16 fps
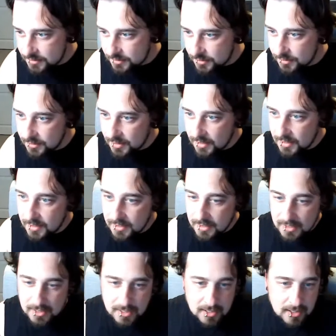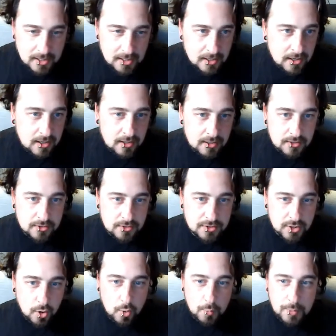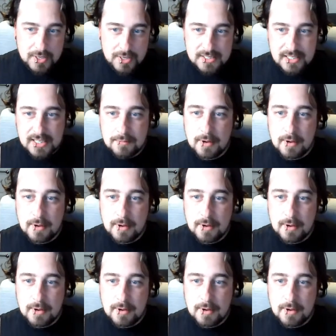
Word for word: dude. So basically,